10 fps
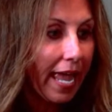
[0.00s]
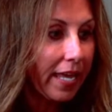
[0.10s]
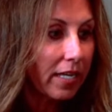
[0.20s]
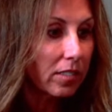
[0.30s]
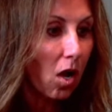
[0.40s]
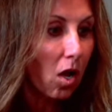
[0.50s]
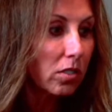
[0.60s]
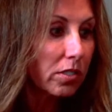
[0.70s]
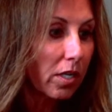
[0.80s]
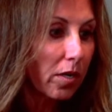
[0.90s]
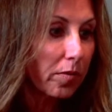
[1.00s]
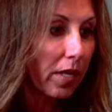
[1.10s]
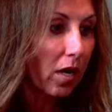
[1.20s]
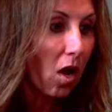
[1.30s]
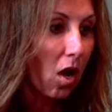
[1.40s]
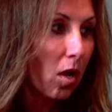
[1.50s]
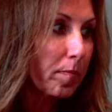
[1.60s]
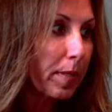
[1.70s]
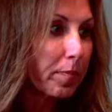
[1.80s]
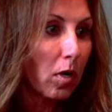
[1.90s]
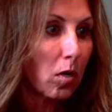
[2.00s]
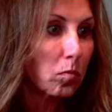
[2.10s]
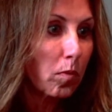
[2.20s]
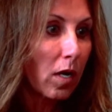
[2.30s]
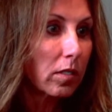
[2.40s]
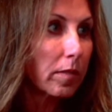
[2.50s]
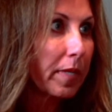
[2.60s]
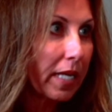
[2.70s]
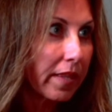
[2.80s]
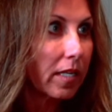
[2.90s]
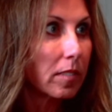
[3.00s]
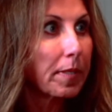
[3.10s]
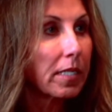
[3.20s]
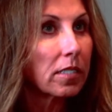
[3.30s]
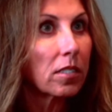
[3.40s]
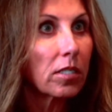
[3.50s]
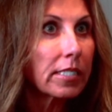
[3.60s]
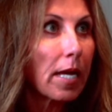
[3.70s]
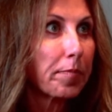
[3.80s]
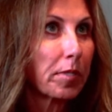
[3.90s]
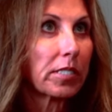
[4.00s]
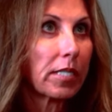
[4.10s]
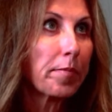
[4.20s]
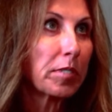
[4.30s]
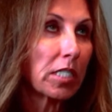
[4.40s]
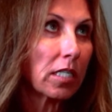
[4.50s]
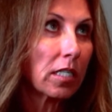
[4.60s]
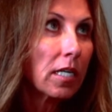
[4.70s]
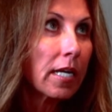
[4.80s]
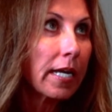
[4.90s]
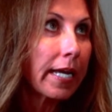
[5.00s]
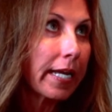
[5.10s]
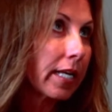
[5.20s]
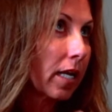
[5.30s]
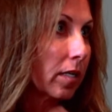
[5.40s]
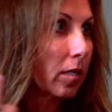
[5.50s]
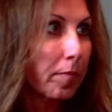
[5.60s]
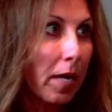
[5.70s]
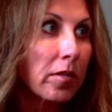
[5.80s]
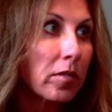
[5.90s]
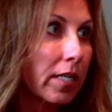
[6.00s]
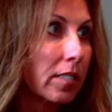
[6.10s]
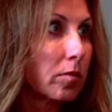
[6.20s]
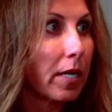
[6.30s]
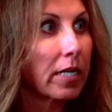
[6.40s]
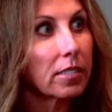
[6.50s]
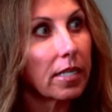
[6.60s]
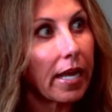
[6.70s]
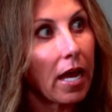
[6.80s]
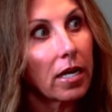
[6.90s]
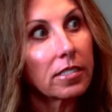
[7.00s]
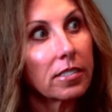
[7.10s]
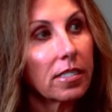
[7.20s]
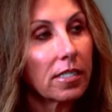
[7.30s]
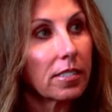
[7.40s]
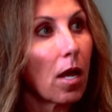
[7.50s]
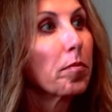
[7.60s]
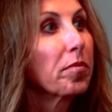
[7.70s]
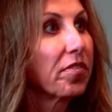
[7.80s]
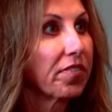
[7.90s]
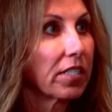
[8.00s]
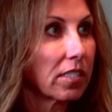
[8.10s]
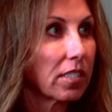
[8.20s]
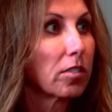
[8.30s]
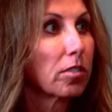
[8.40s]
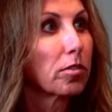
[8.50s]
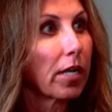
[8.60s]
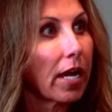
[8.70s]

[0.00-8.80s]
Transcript: And also that all people are welcome in this, because there is that perception. And again, my other lens, right, is like, how does this help the fitness industry?